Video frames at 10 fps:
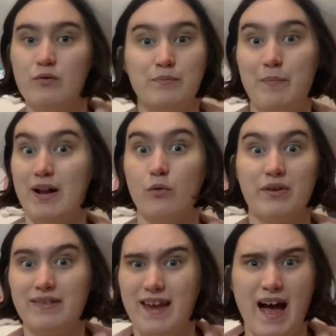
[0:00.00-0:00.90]
was better with
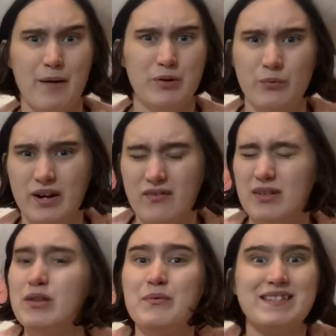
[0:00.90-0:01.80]
the app and whatever.
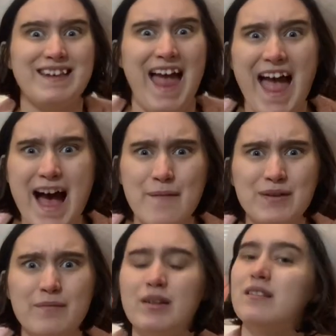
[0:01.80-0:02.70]
There was an app,
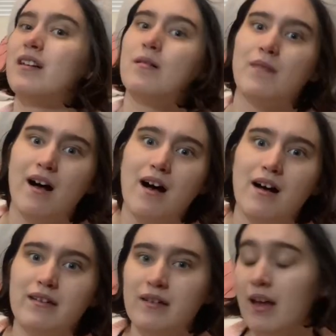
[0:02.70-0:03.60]
and I'm like, come
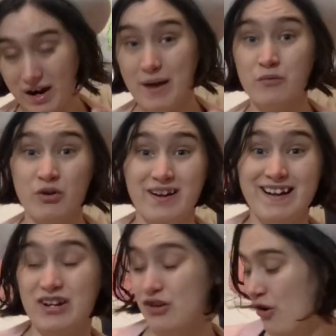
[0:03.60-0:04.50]
on. What I'm
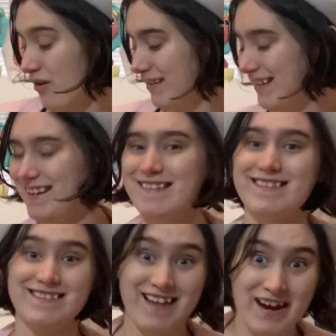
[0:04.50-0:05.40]
creating currently
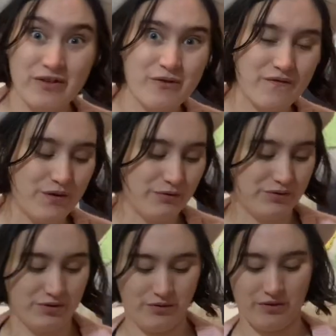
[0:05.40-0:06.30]
is neither of those
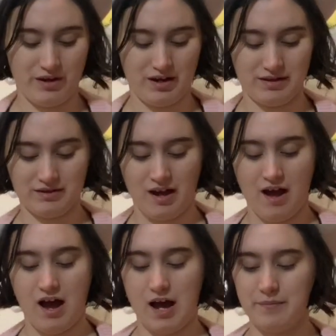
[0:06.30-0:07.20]
two things.
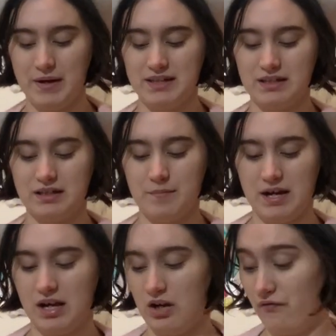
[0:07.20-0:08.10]
I'm basically
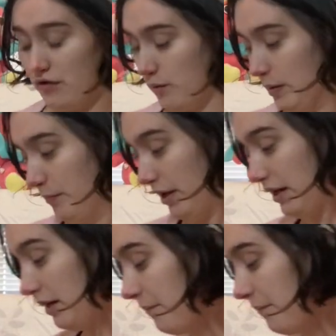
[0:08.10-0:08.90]
making a Furby buddy.